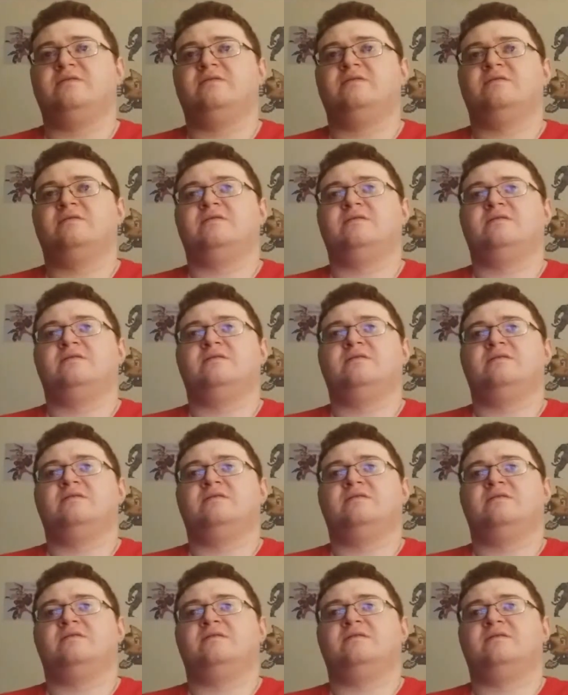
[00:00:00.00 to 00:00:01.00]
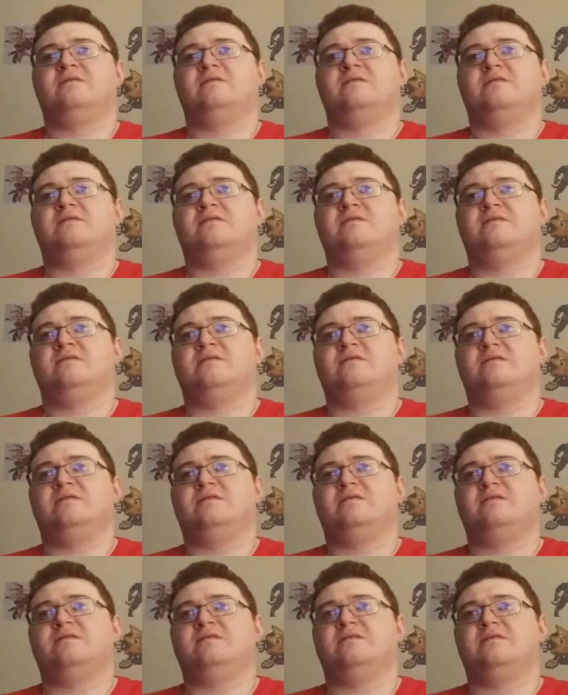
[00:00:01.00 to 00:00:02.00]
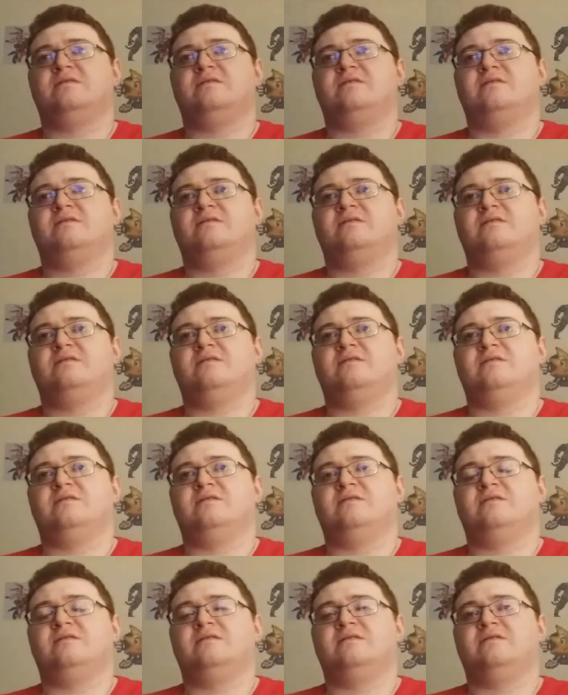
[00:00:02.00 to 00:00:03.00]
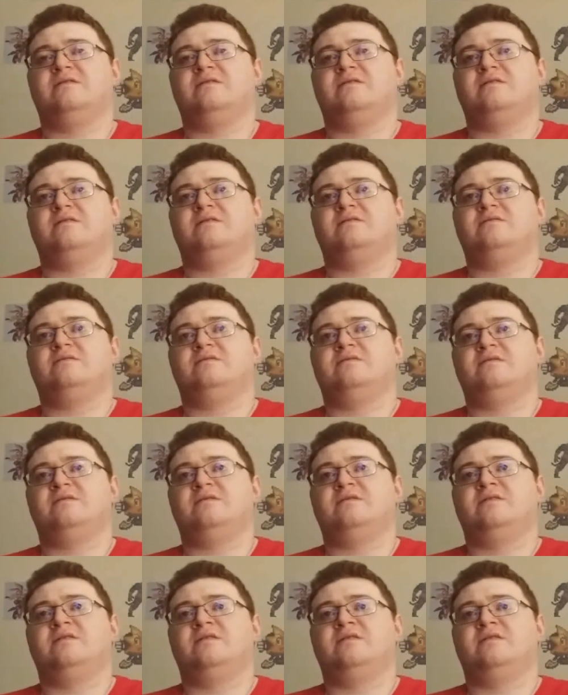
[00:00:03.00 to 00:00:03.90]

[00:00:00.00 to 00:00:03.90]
[no speech]